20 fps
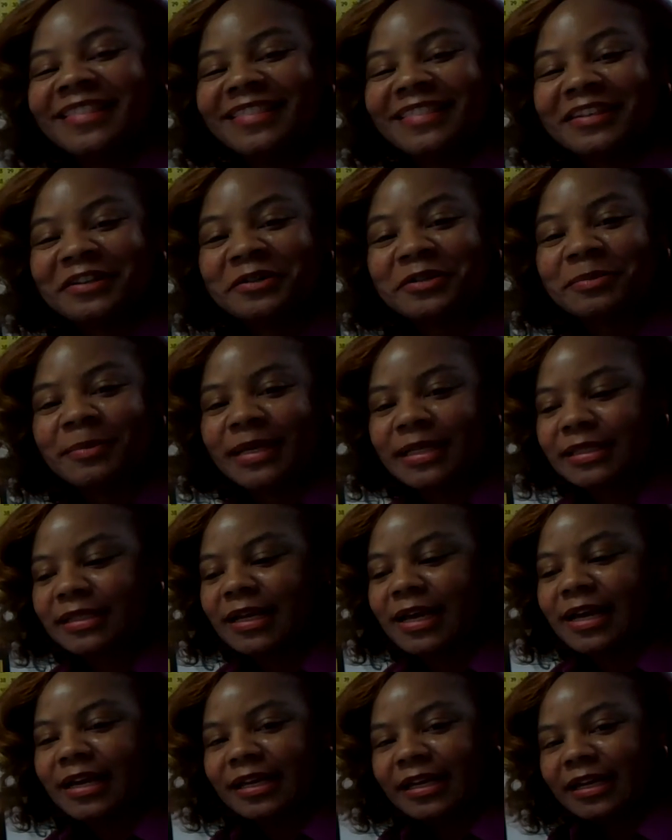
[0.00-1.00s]
there's my
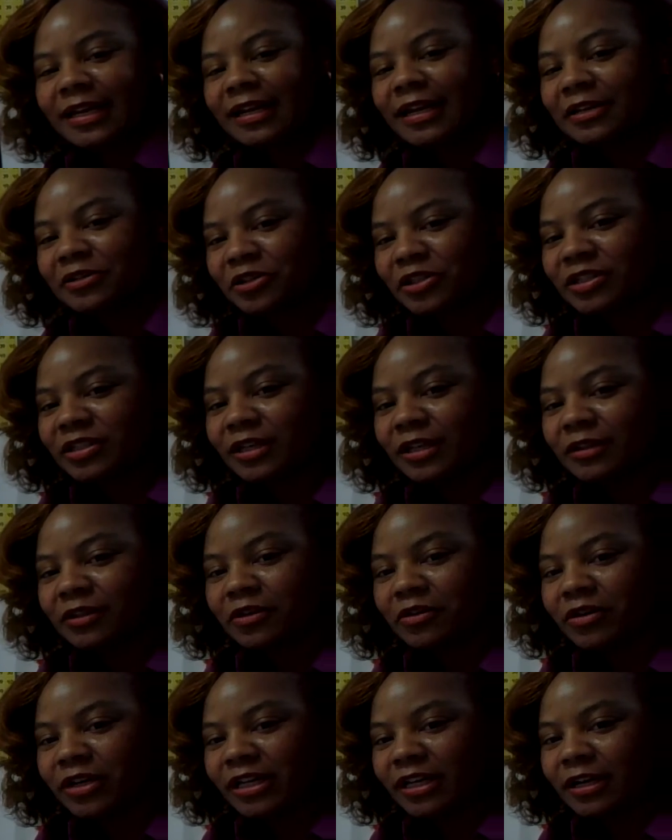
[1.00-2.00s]
sky, and I just took the
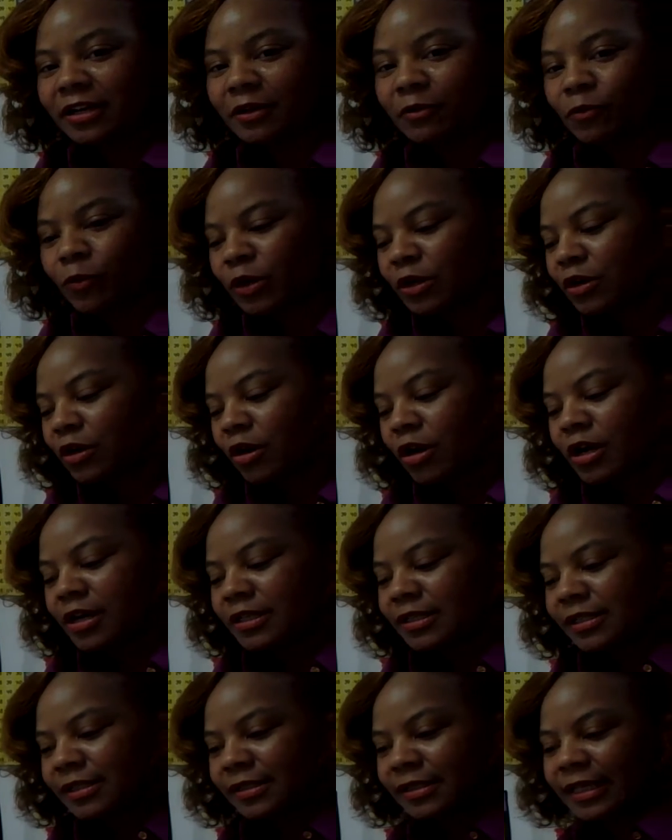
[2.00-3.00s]
crayon and went
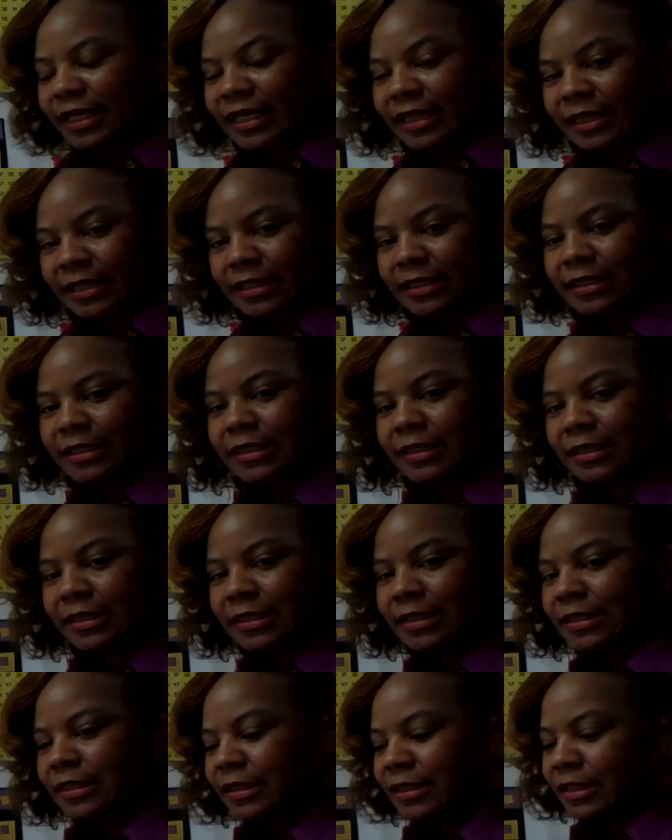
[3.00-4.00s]
across like this
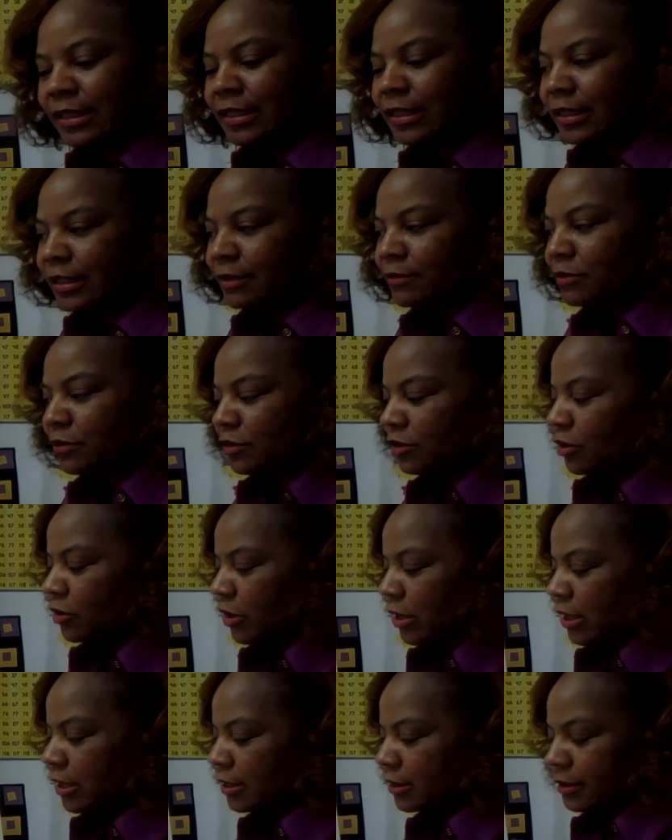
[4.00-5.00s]
with the
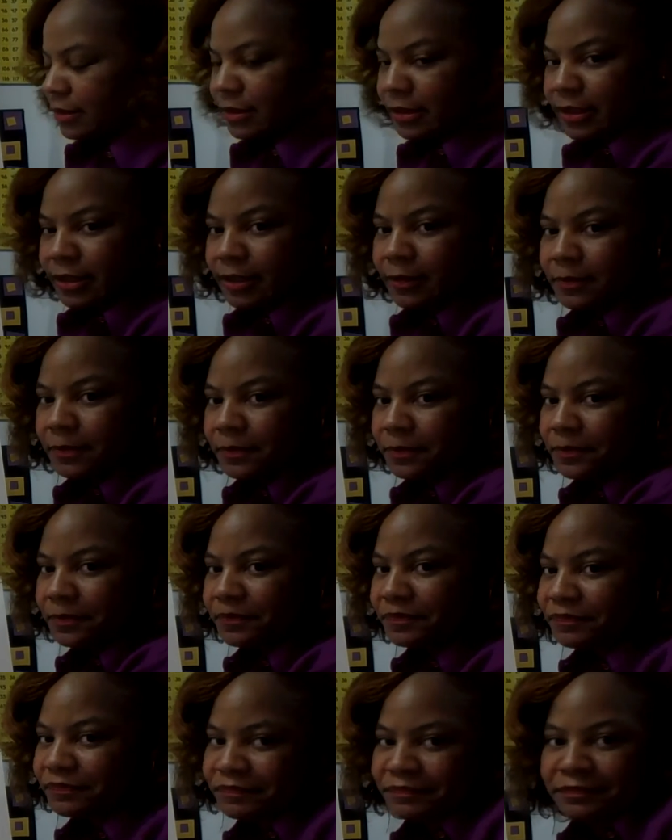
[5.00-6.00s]
crayon. See?
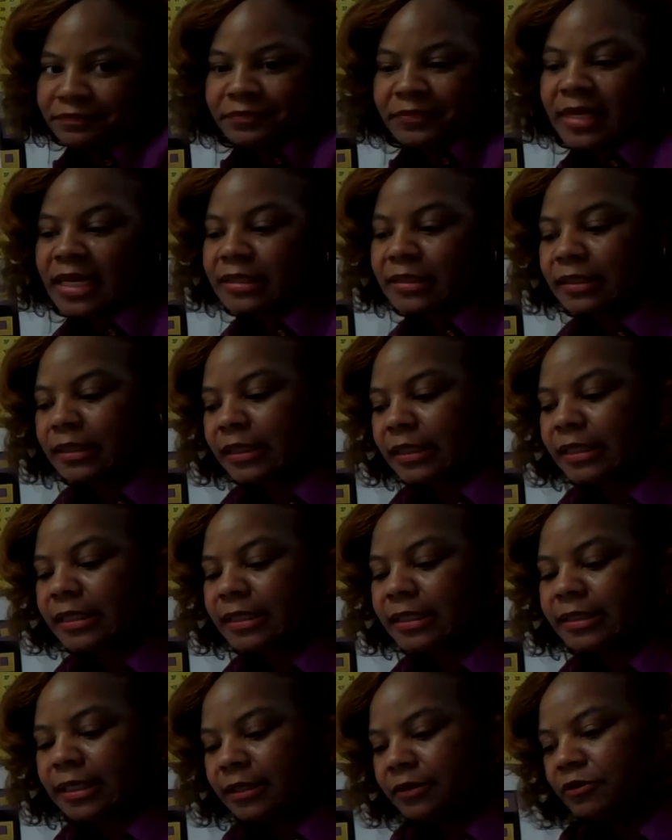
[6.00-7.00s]
That's it,
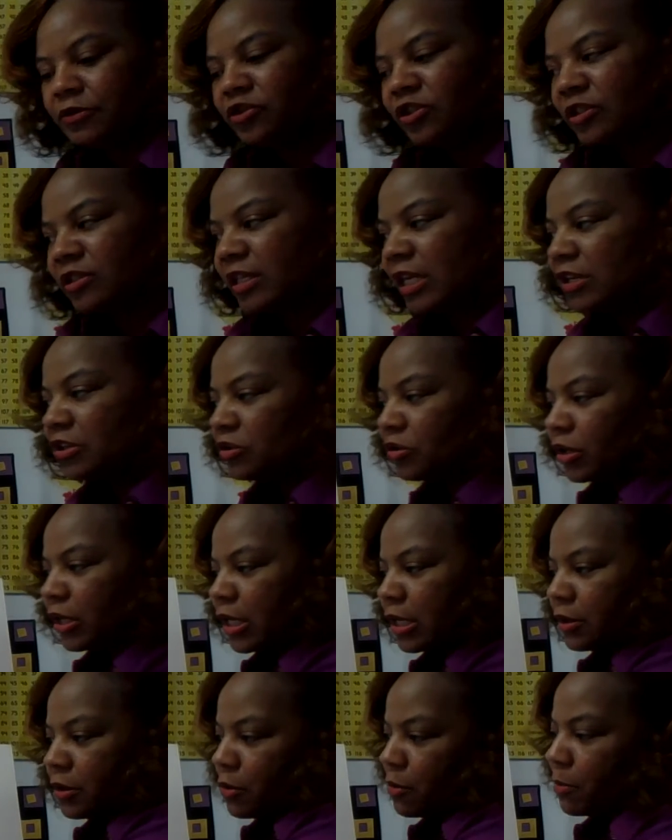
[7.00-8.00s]
easy. You just take your hand
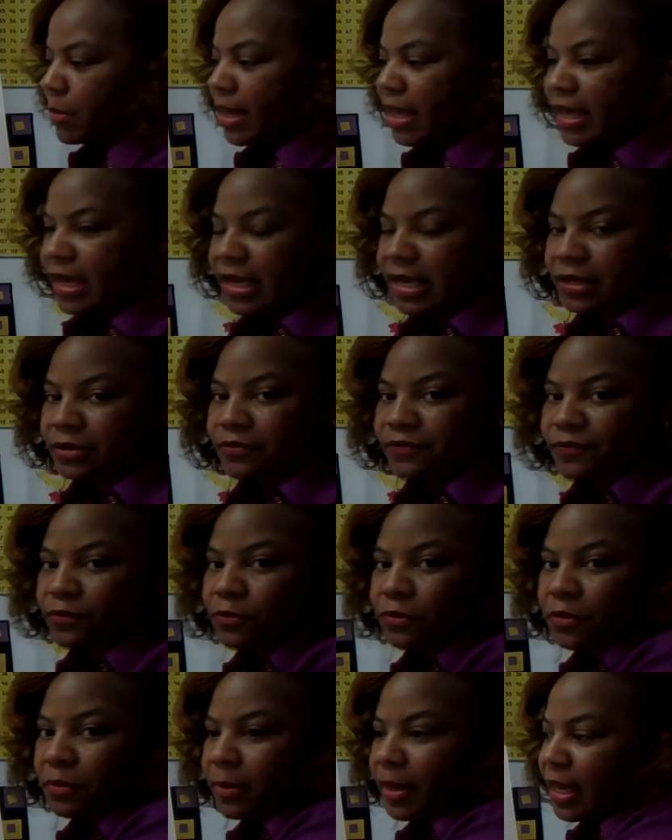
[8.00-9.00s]
and go back and
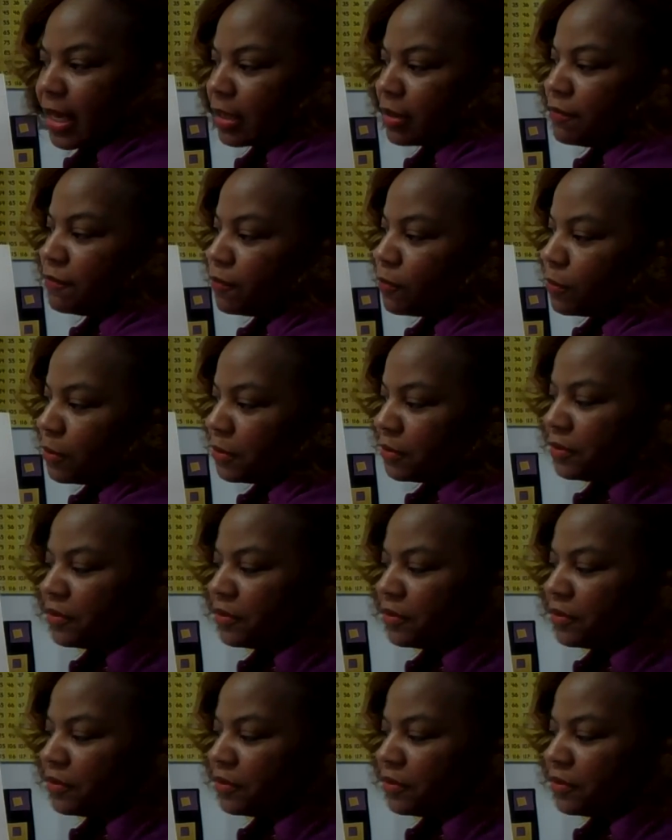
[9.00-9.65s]
forth, back and forth.